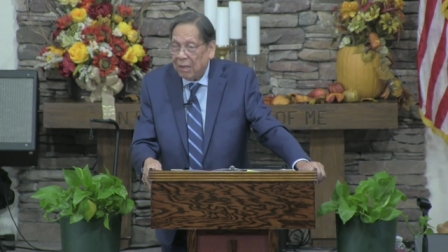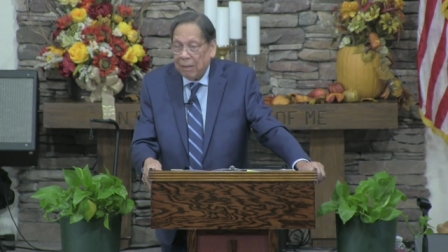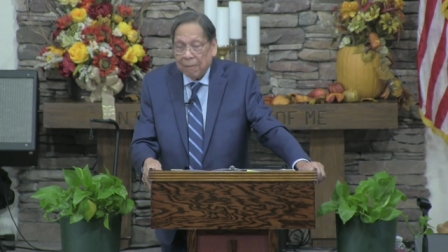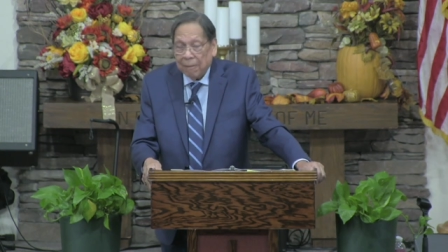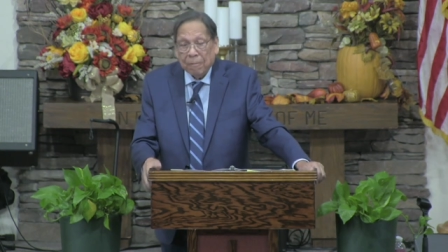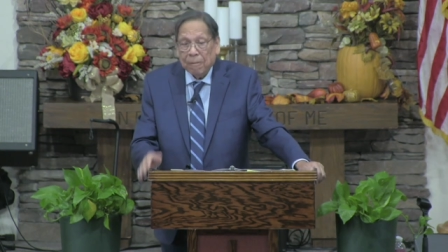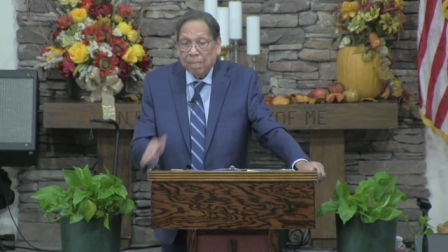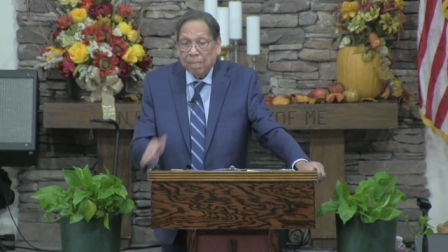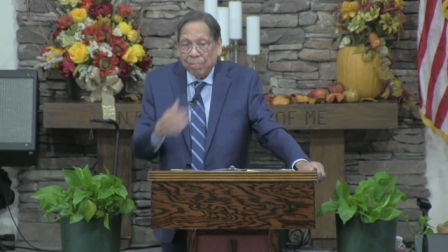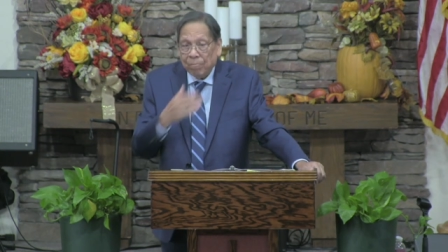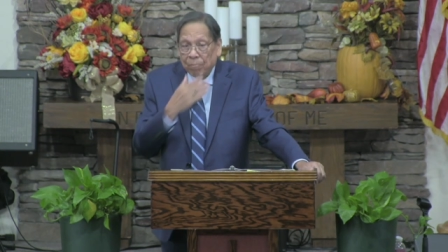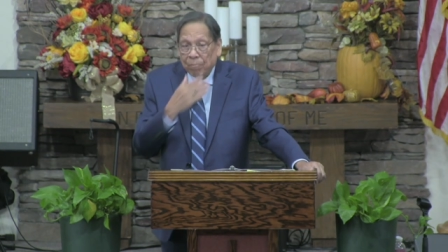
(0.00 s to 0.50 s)

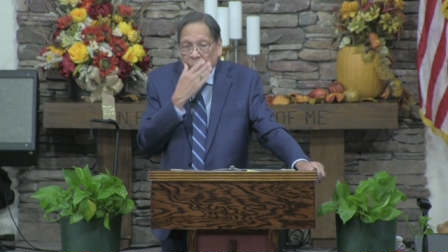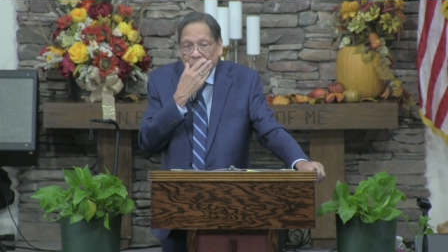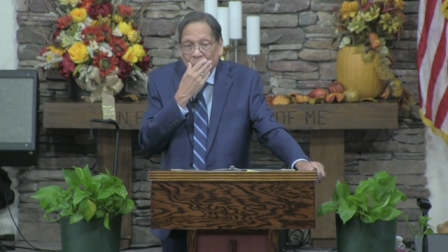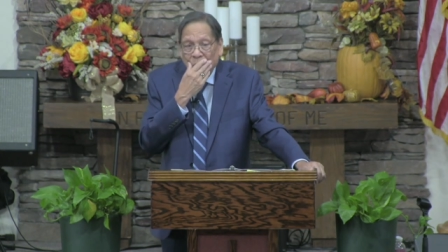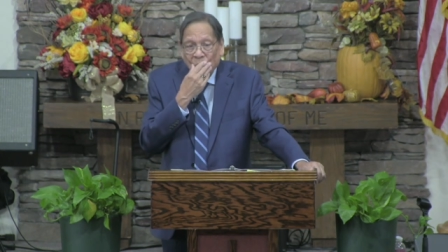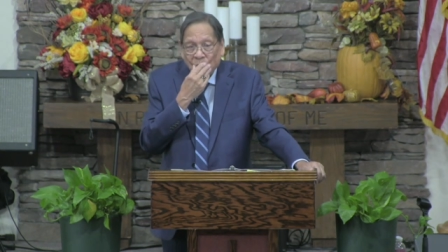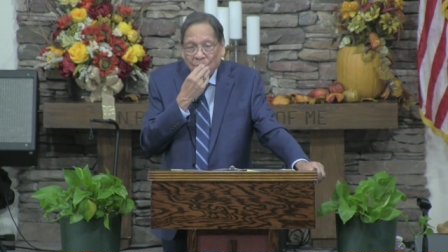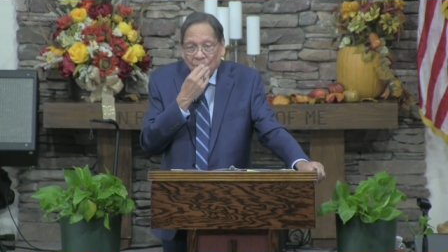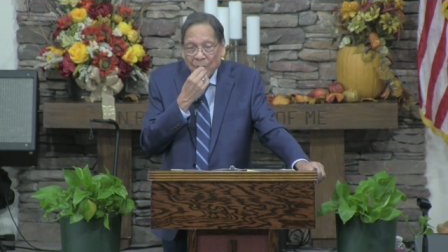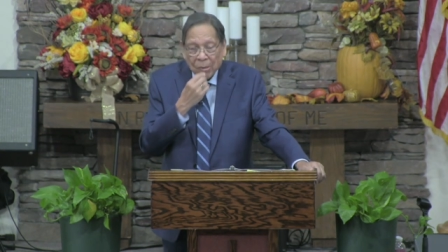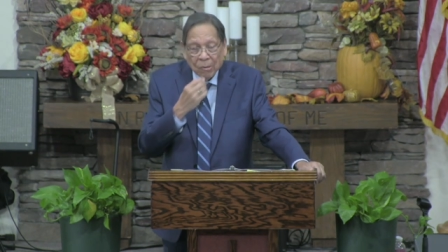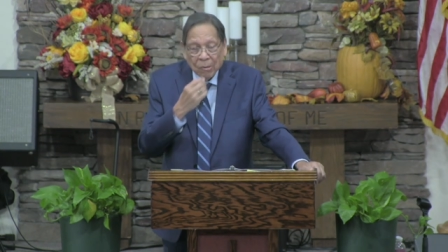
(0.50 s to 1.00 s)
Even
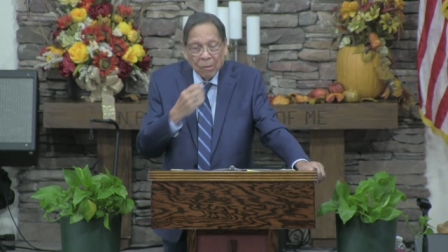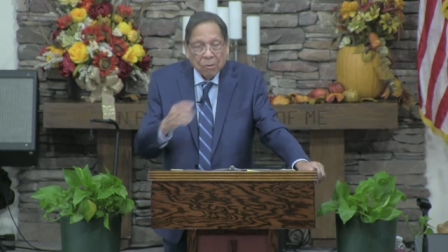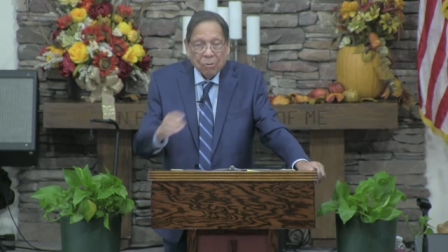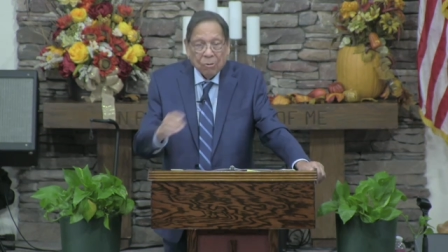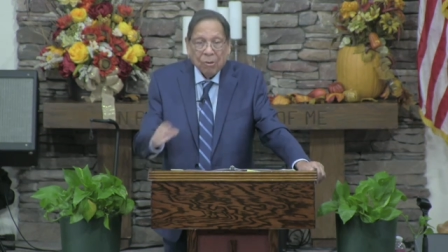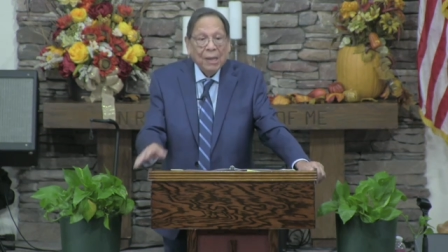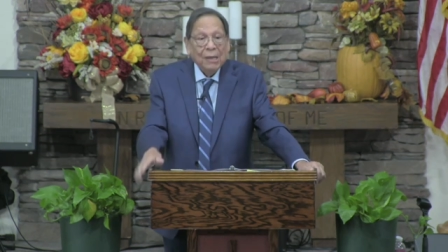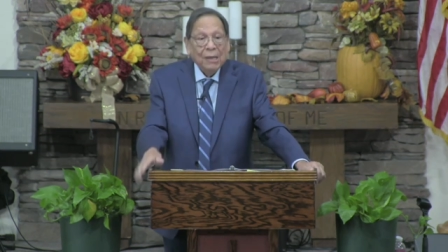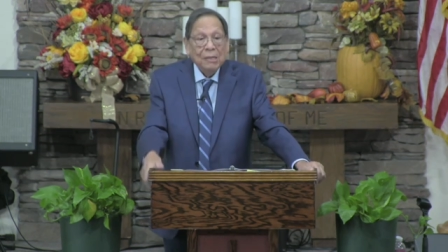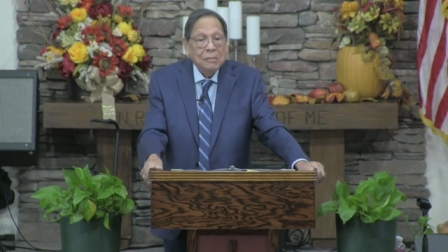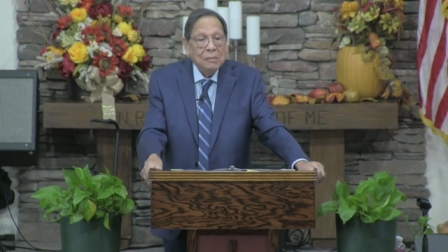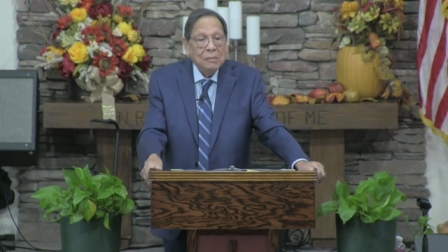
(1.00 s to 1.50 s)

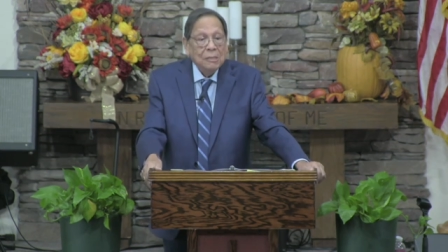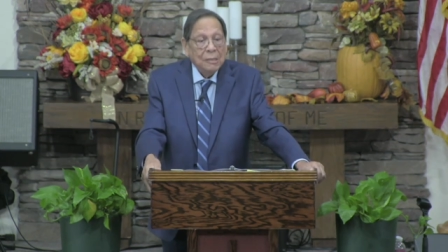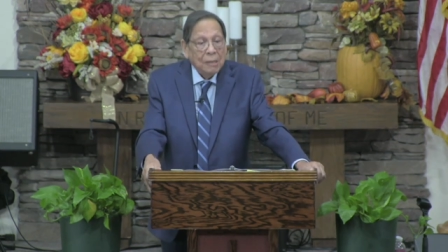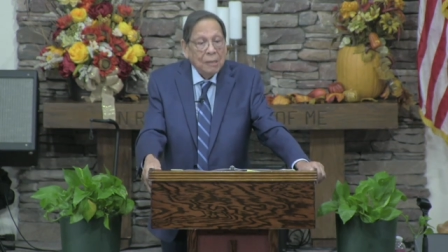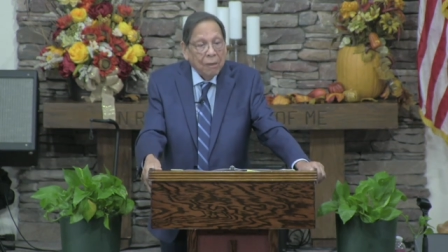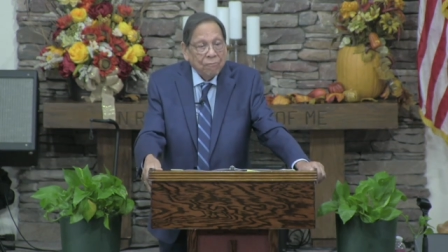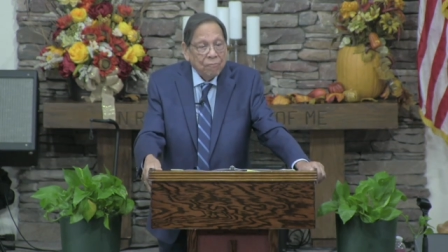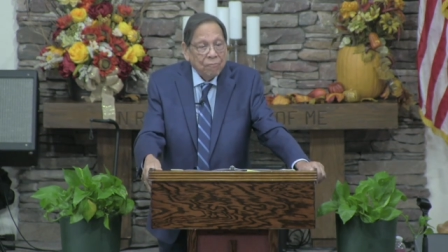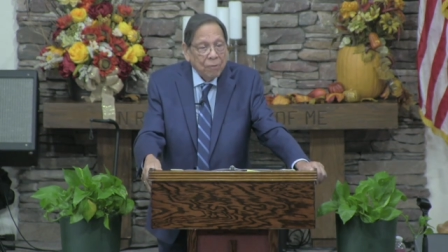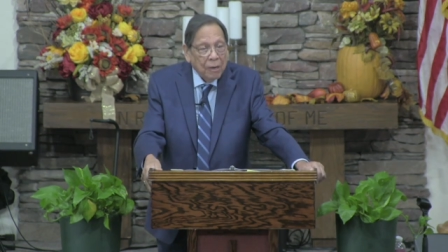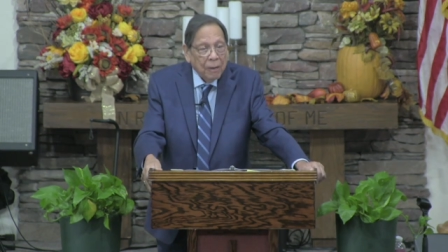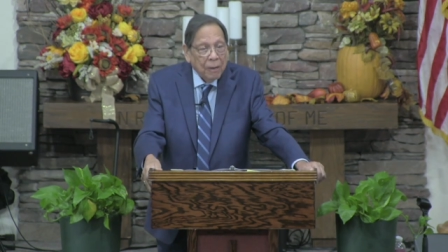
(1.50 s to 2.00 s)
crazy
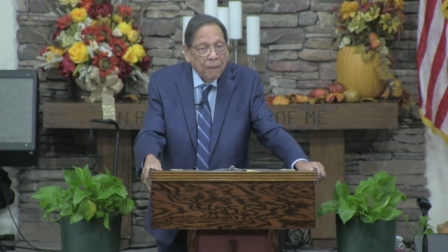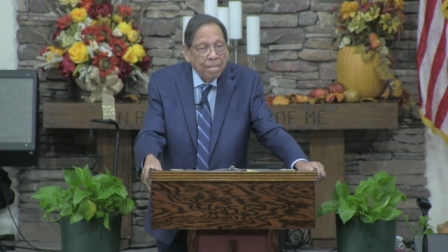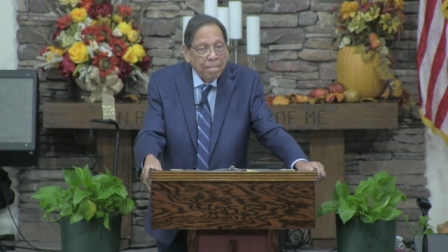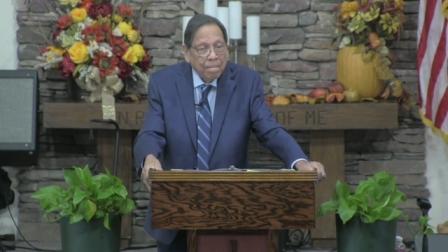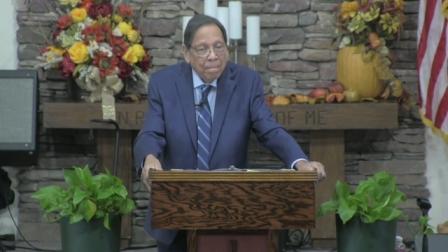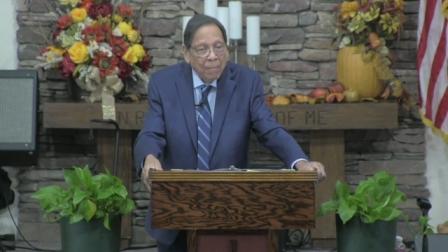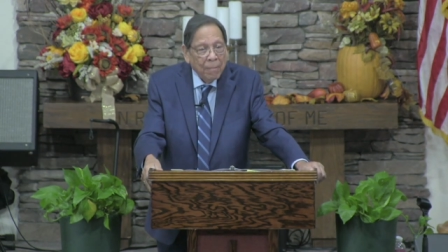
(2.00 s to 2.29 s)
different.